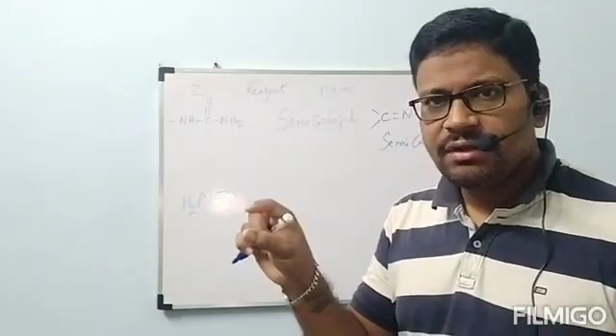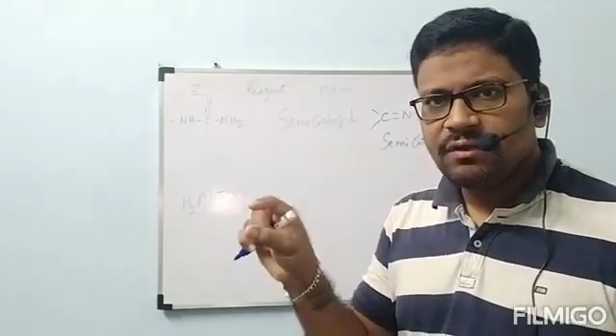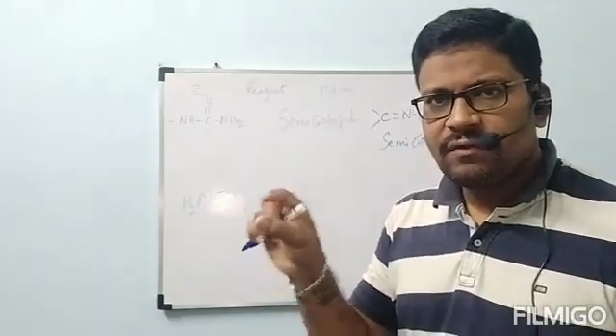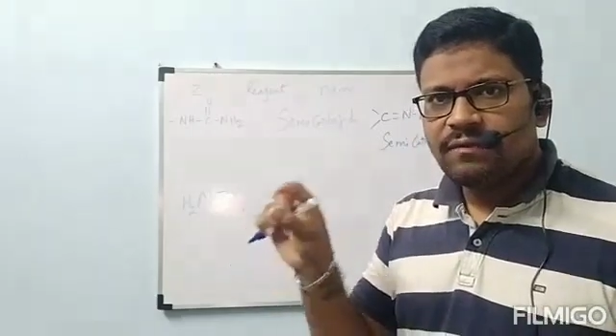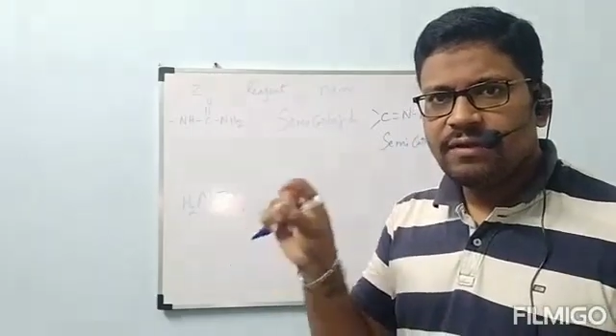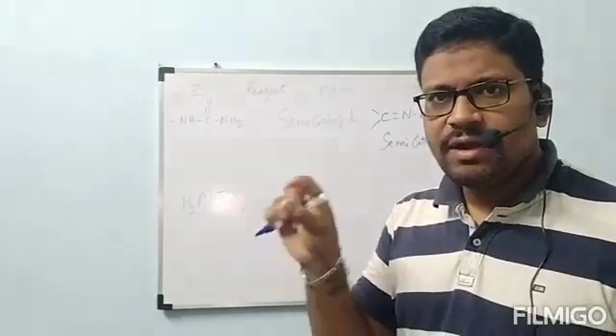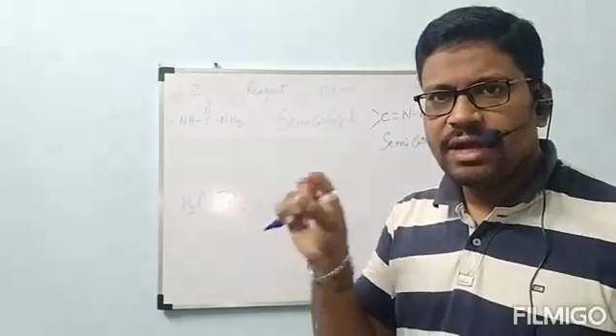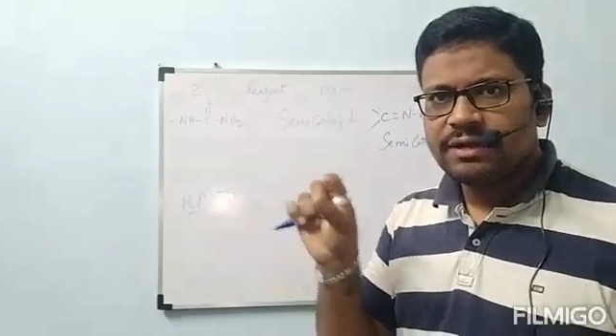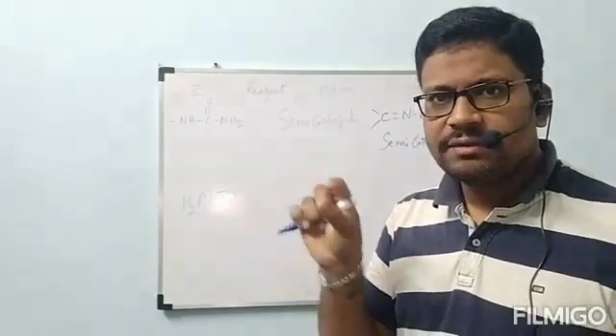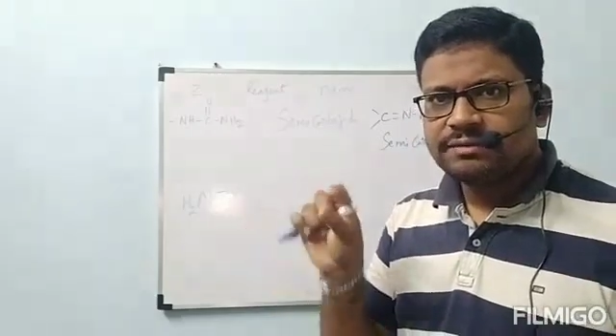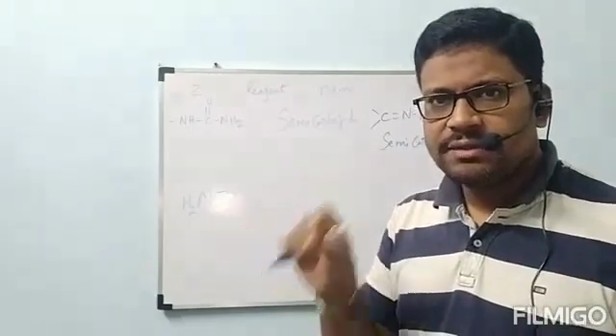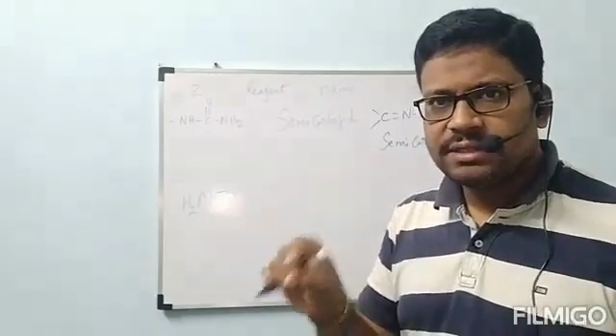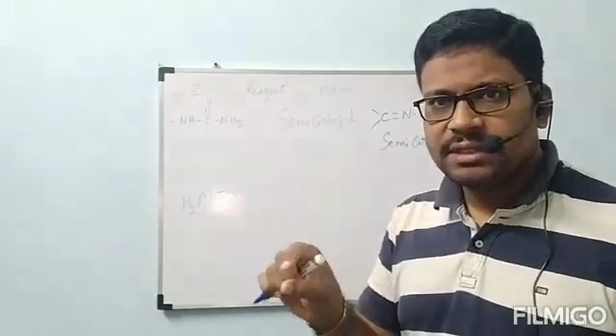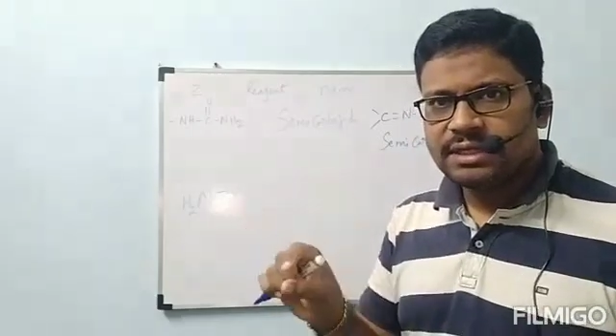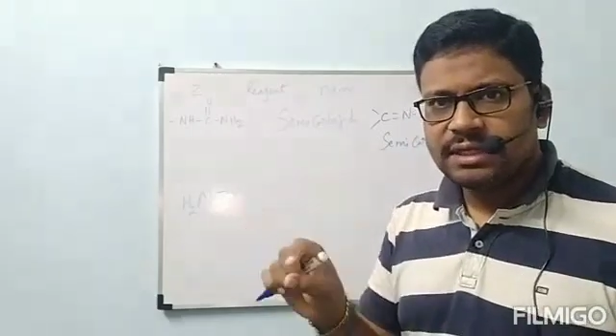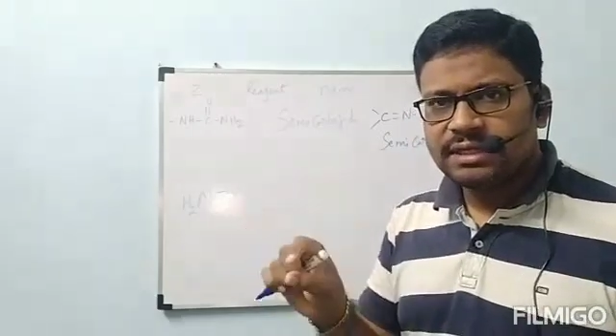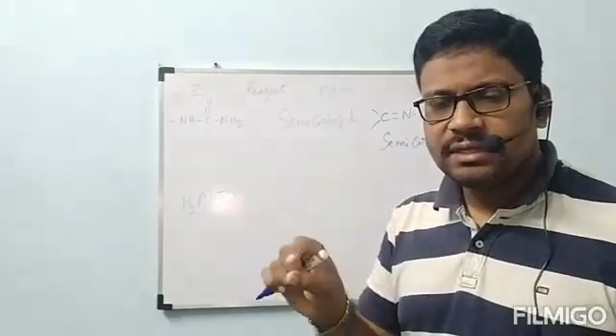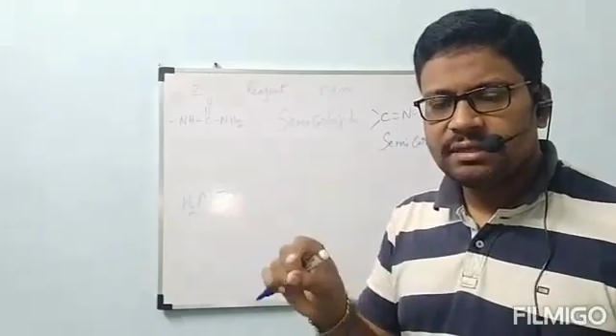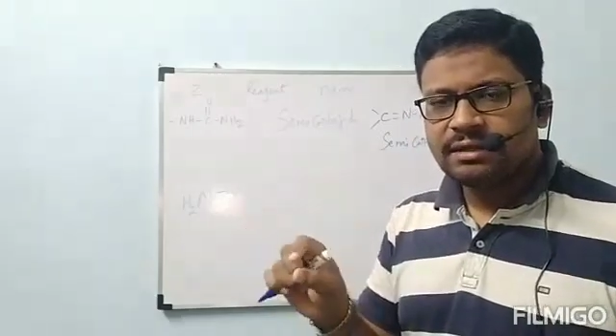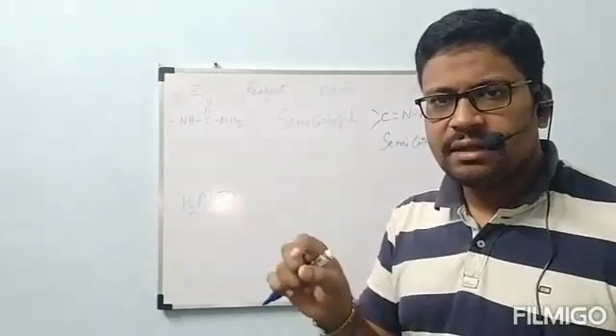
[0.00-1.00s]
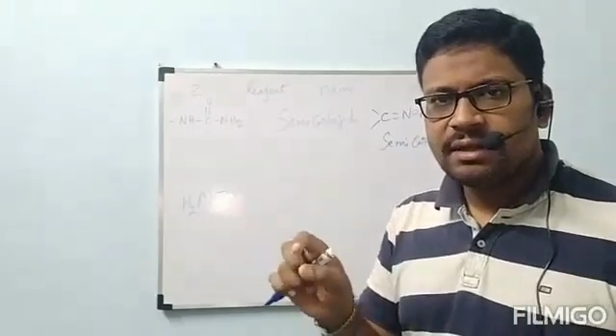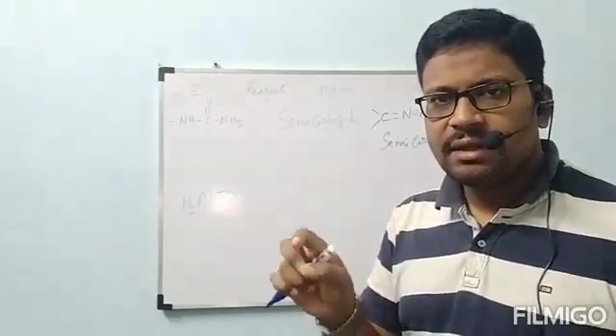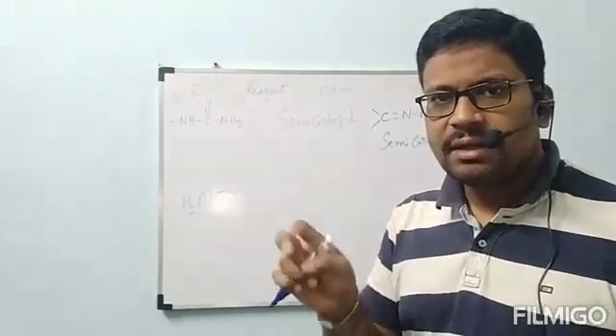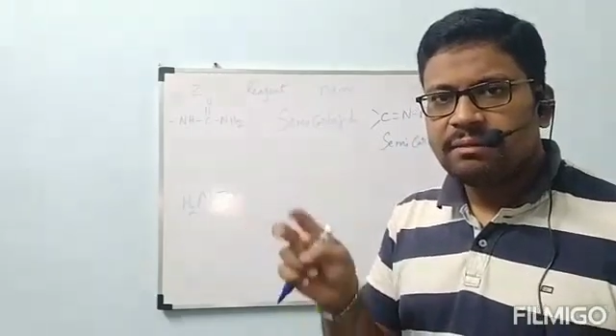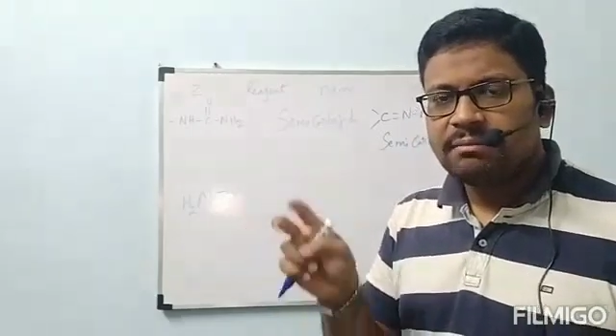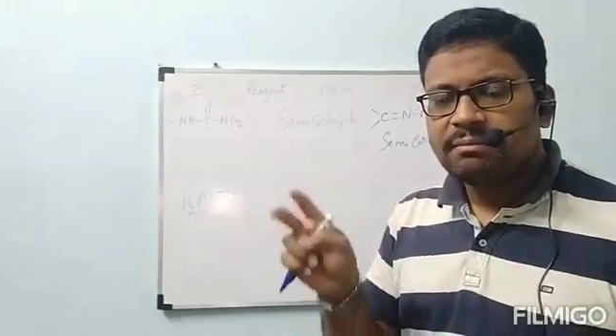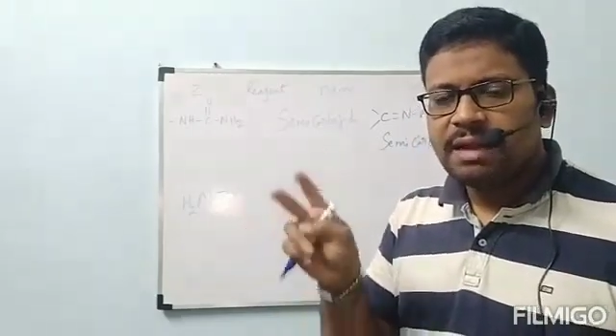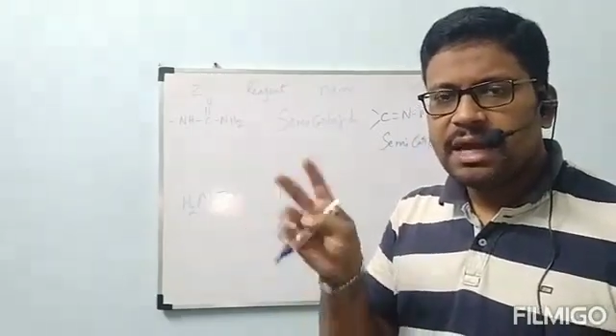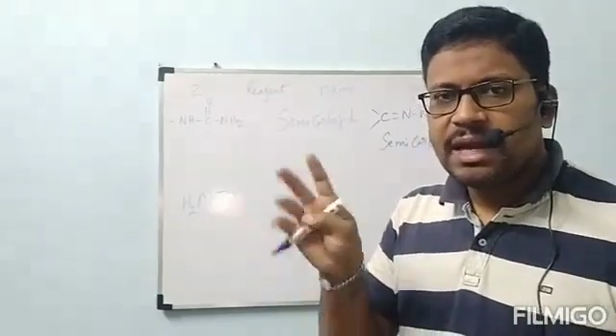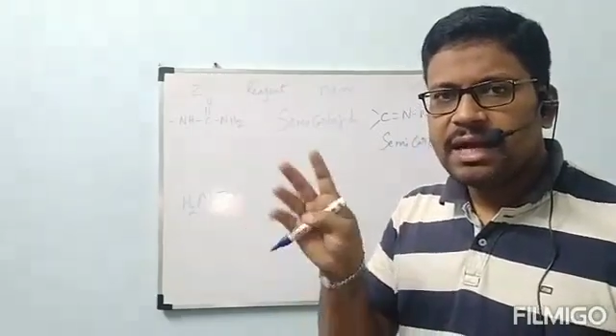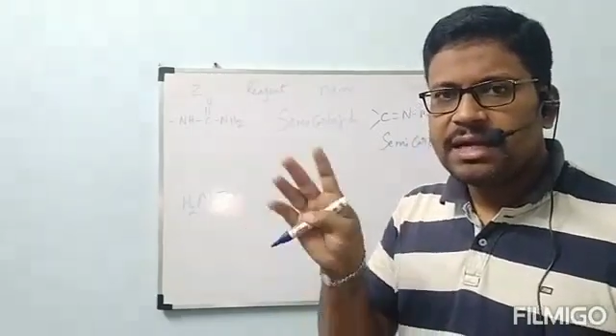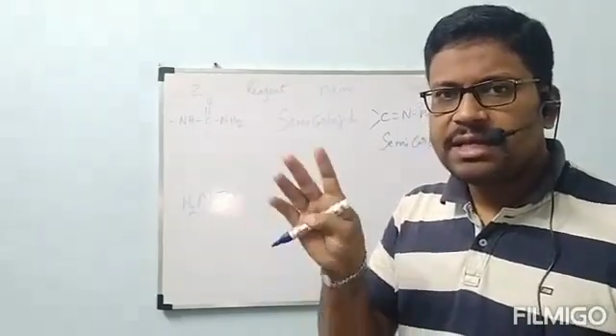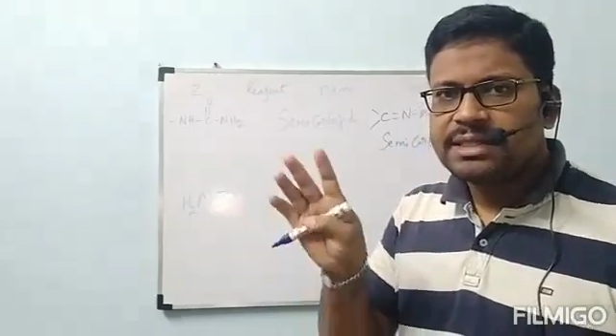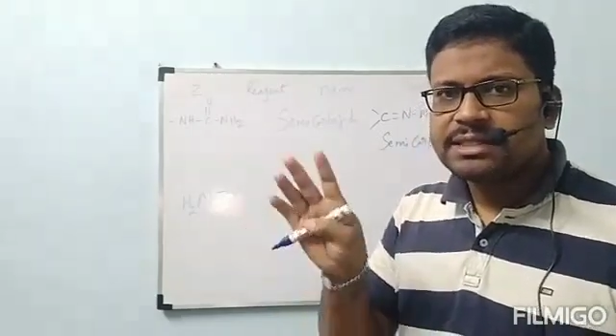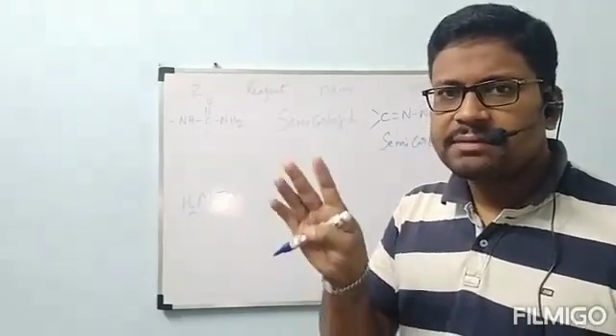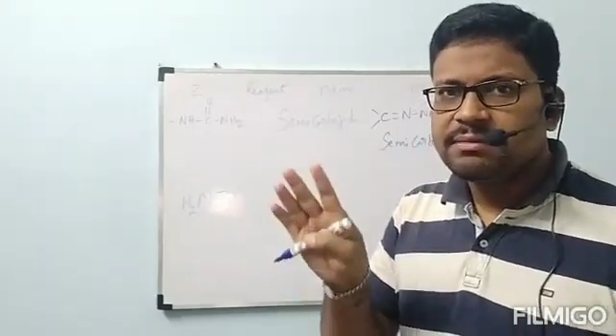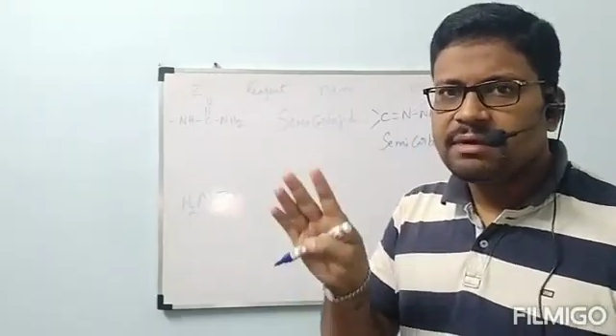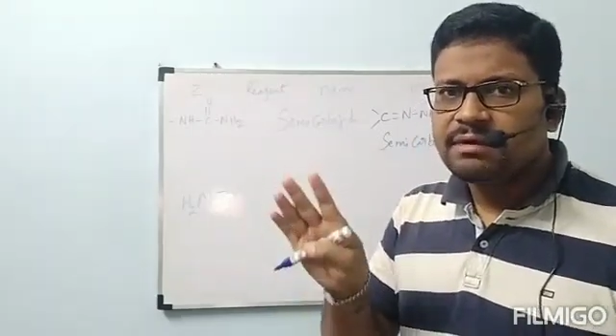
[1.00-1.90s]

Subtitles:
we have seen mechanism